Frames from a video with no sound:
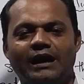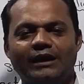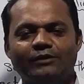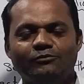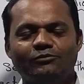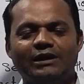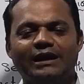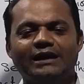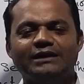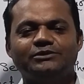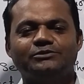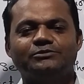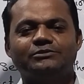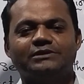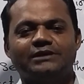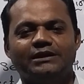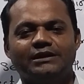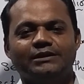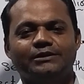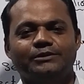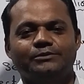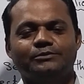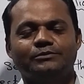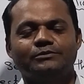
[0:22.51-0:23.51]
I would like to
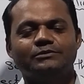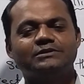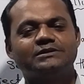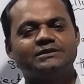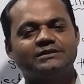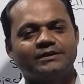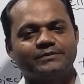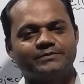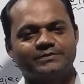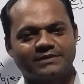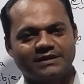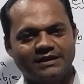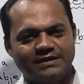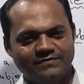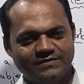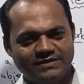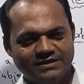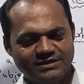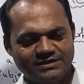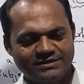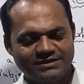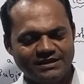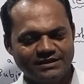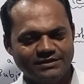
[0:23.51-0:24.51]
tell you,
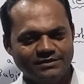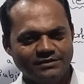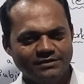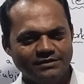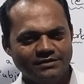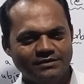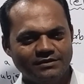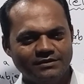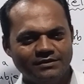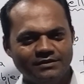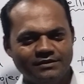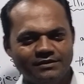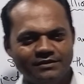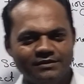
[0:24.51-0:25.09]
subscribe this channel,